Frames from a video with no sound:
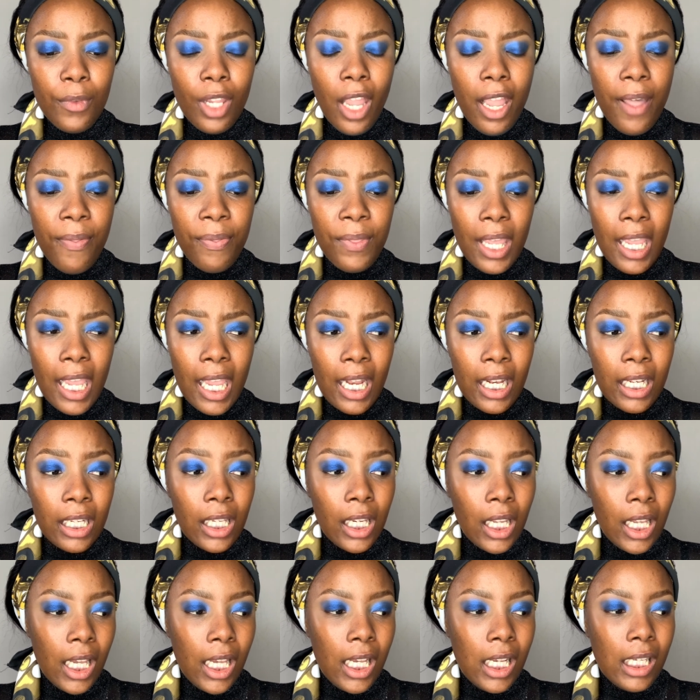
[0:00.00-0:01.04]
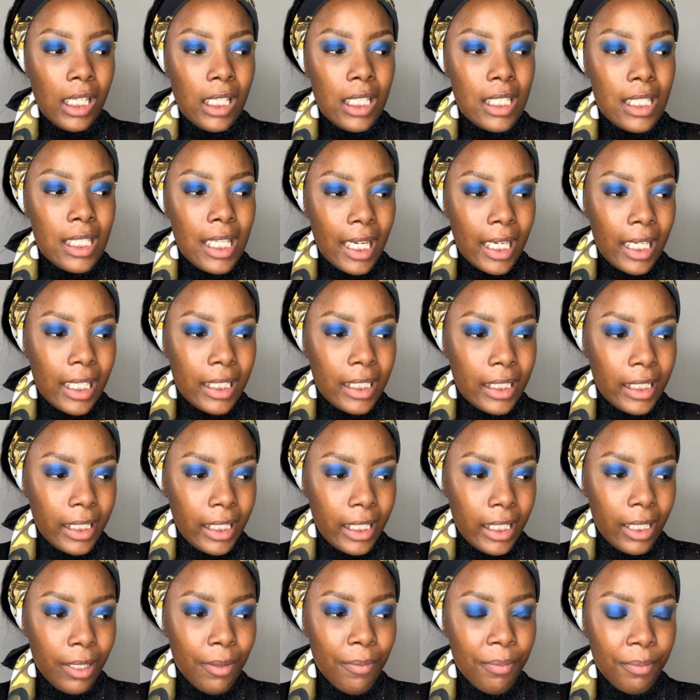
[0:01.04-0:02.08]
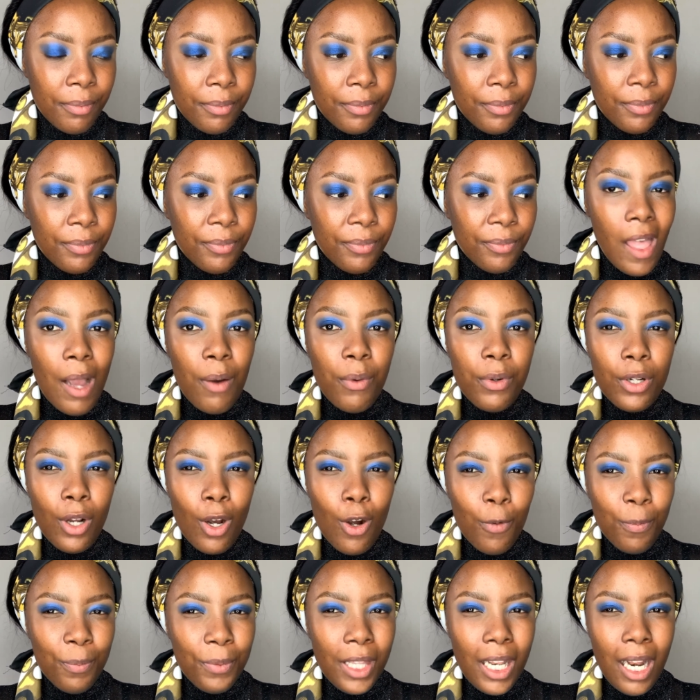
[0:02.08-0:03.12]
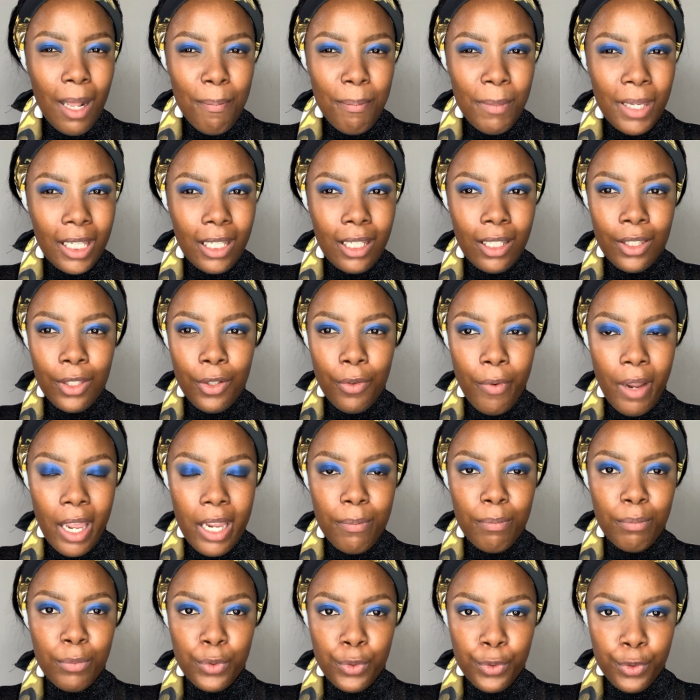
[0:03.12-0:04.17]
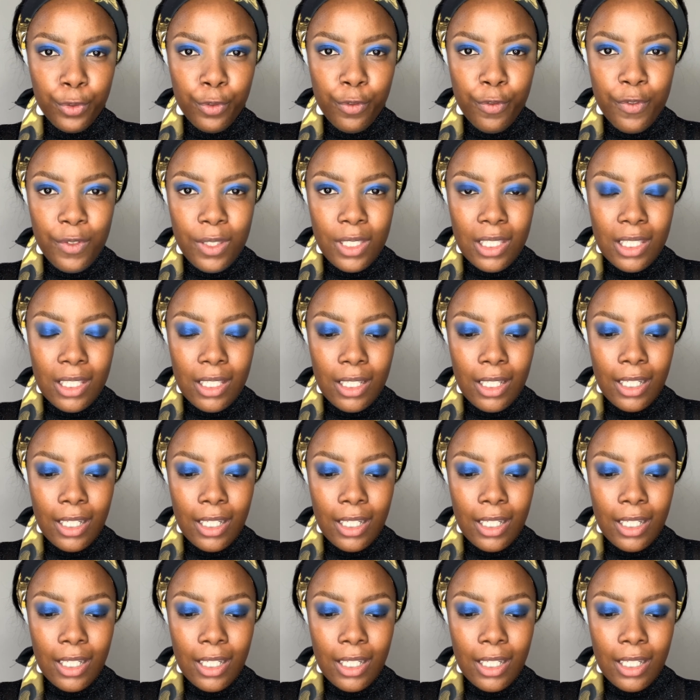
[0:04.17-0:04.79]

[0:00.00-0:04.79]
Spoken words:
And then secondly, I would hope that I'm making the right moves.